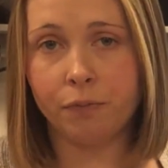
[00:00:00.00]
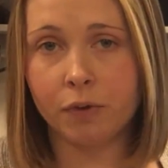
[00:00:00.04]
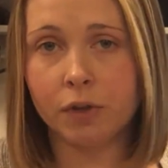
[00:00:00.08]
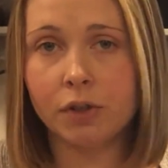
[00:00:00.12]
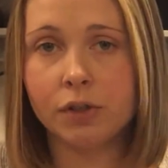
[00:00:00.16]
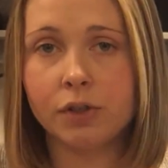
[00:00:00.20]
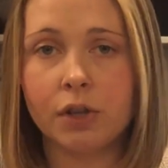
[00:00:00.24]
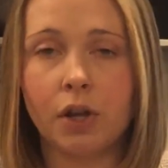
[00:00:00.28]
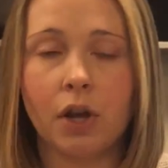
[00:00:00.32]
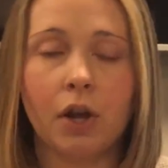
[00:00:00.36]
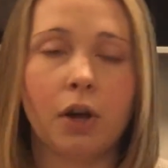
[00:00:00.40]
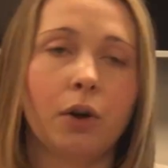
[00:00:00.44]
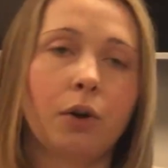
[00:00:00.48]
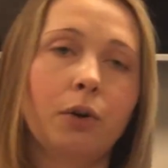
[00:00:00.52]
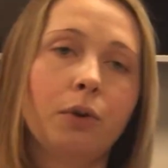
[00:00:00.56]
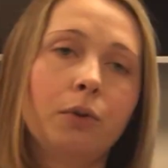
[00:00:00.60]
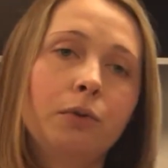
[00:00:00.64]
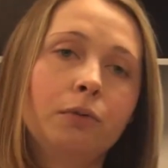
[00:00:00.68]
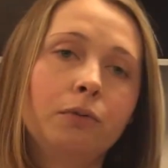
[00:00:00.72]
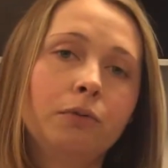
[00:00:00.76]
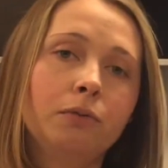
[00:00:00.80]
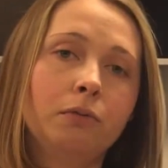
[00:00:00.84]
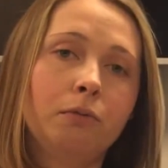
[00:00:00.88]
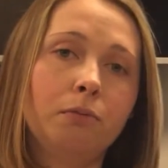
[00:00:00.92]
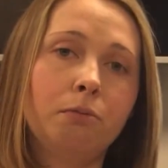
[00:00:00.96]

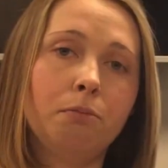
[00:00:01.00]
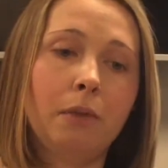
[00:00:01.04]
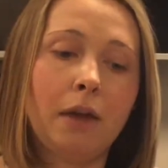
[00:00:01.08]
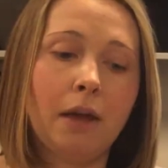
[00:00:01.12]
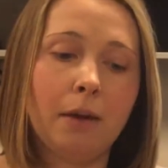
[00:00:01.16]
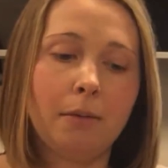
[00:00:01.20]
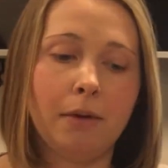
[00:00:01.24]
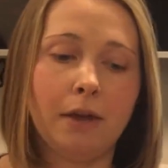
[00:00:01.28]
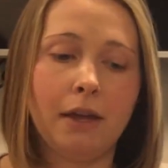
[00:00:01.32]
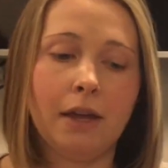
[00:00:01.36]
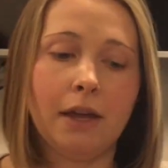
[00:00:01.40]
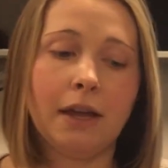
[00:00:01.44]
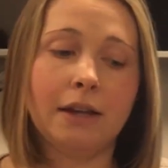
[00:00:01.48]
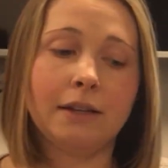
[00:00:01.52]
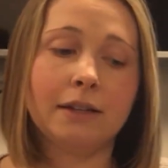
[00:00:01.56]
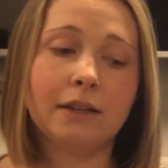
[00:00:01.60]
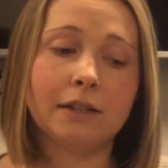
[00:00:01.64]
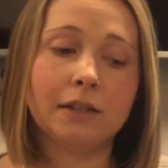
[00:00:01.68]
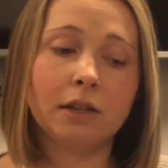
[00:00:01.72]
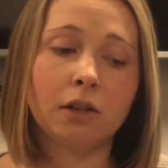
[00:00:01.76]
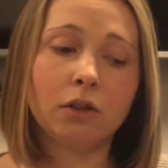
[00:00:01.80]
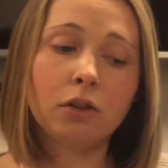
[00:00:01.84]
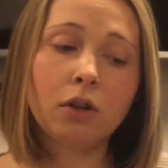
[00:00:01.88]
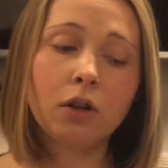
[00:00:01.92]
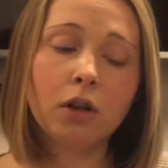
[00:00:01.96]
So maybe it
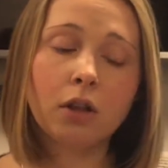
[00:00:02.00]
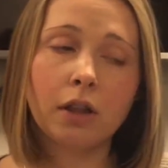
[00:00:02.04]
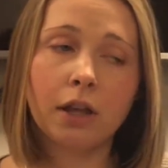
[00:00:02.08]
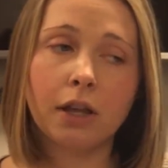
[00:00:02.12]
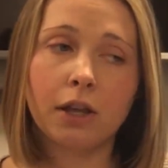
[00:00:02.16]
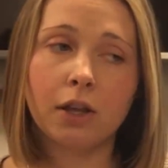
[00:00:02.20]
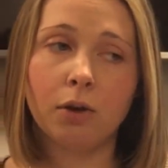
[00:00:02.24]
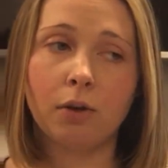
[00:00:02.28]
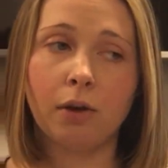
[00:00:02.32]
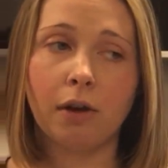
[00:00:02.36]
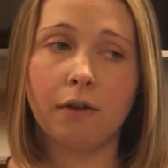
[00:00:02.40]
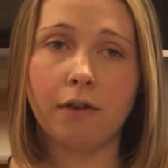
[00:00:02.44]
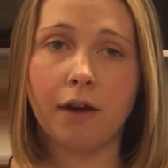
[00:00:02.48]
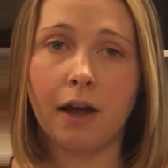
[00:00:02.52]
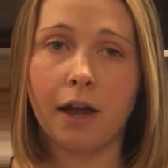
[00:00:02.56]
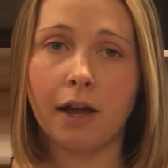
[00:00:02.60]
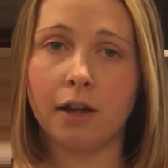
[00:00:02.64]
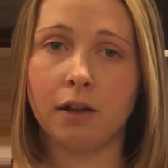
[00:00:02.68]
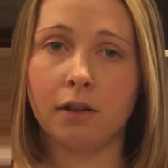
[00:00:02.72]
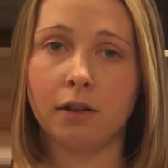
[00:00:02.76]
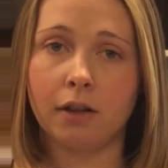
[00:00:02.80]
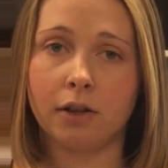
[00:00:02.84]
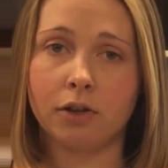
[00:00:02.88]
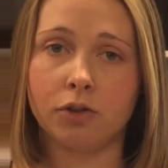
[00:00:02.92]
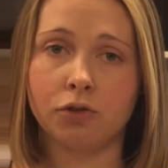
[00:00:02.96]
doesn't look like you have high
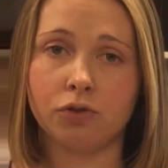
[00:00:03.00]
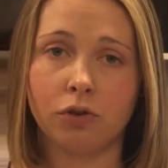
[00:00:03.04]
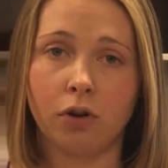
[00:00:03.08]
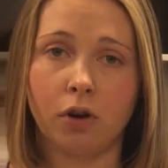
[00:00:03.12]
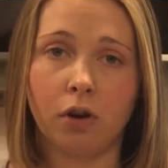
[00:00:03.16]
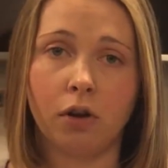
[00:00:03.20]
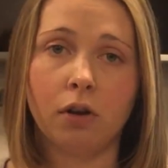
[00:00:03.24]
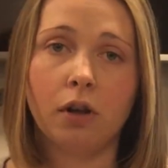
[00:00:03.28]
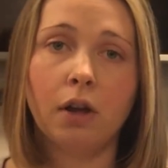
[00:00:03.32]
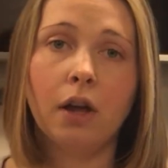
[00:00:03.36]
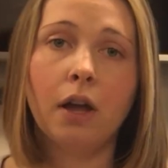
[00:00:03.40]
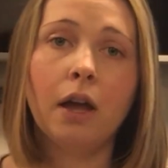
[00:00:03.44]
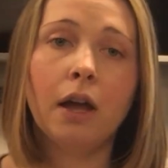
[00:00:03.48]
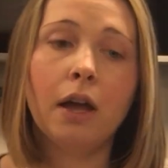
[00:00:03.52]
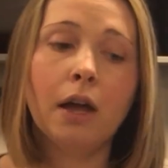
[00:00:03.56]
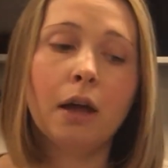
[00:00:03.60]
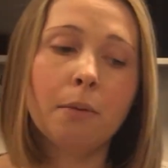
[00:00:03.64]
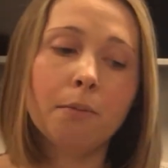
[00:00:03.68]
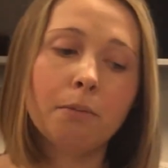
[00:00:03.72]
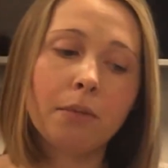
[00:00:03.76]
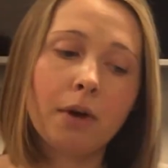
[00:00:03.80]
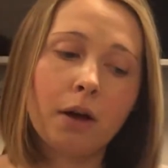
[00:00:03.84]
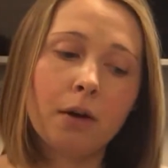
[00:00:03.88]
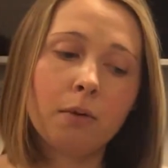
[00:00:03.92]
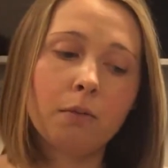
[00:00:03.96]
cholesterol,
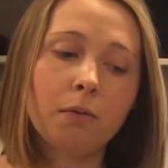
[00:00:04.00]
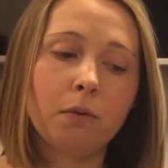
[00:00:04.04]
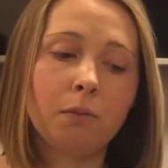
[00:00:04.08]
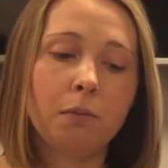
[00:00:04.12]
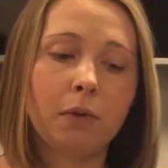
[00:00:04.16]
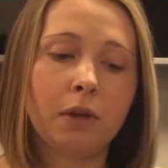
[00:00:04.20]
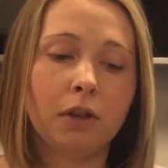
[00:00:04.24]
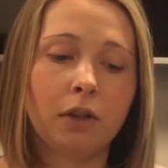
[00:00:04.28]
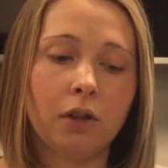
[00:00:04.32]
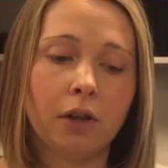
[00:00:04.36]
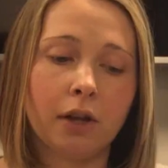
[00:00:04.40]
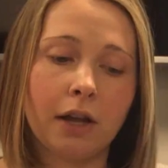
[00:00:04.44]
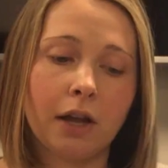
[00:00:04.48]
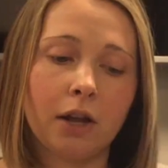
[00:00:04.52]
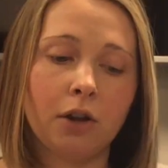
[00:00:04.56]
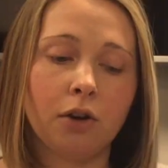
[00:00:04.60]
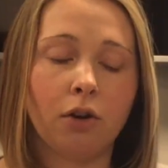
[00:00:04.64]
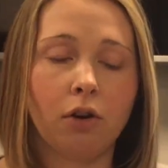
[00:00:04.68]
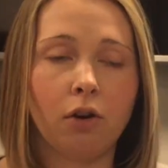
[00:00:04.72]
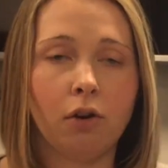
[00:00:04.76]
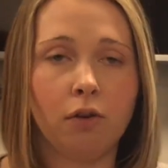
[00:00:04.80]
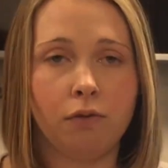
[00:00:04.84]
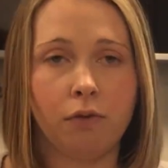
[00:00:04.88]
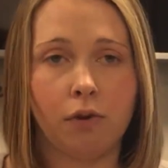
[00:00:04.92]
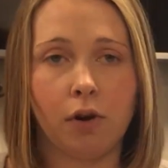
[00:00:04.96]
but when we look at
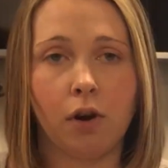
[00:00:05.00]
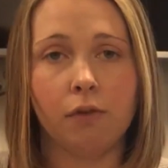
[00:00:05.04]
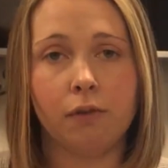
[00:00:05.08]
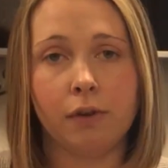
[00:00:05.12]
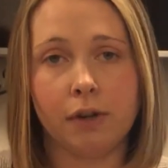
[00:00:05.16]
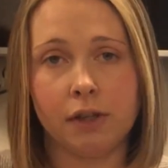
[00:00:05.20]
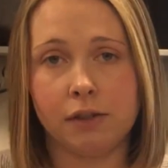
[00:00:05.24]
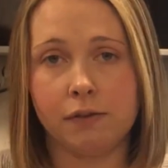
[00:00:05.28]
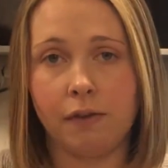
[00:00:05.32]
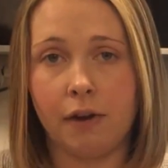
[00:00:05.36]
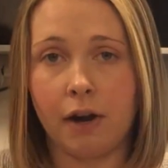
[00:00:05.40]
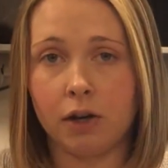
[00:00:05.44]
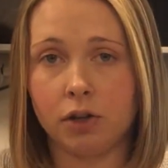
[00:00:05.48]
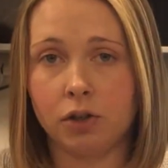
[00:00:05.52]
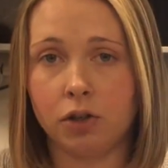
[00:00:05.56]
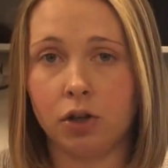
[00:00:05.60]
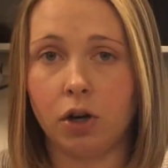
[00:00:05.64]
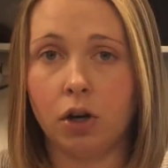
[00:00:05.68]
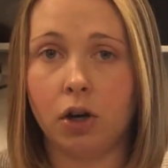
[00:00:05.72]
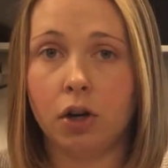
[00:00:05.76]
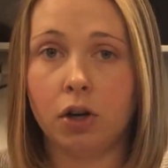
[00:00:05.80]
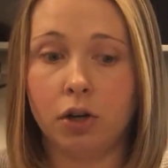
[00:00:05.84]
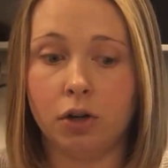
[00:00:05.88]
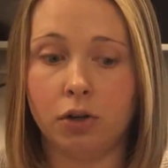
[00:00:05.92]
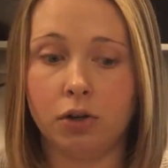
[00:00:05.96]
your overall risk
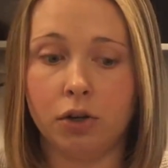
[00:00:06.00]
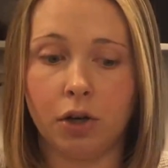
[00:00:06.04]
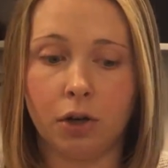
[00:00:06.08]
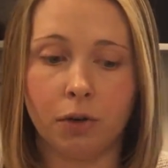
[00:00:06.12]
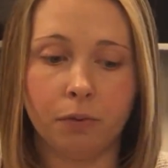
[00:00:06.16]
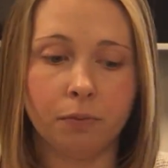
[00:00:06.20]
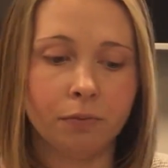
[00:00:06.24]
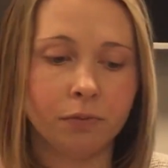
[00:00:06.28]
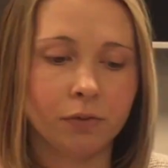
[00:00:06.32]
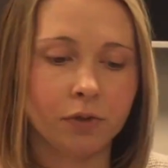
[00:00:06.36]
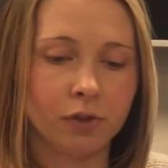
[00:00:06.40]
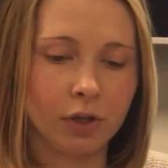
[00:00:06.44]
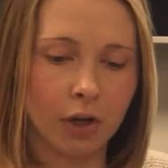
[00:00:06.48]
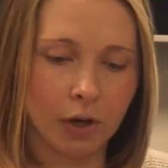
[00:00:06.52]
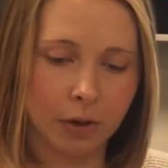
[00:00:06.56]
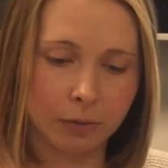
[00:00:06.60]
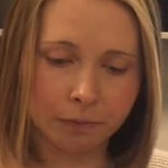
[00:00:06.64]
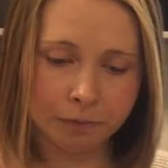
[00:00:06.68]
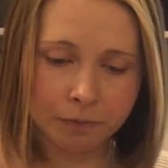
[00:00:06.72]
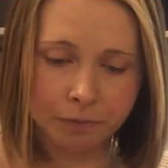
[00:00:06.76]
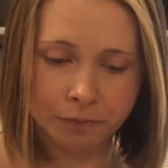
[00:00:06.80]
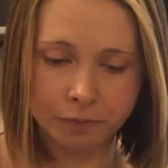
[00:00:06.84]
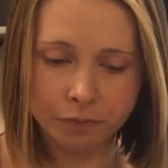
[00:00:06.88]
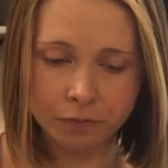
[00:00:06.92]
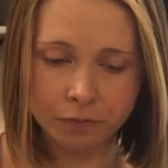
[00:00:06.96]
factor, you do. So